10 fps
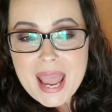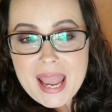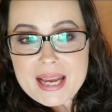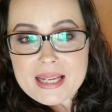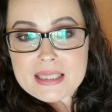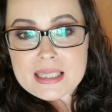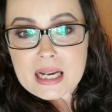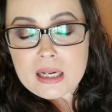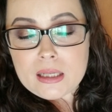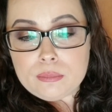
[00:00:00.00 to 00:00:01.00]
and
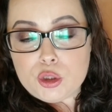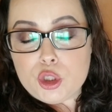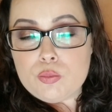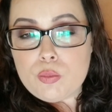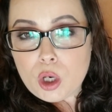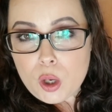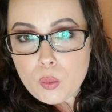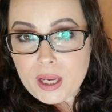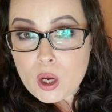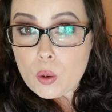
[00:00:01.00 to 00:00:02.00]
tomorrow
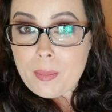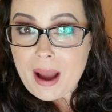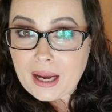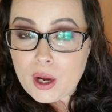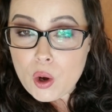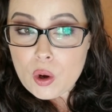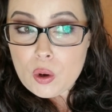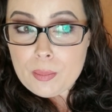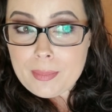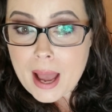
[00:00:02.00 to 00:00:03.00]
we go back
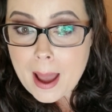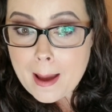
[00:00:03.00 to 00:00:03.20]
home,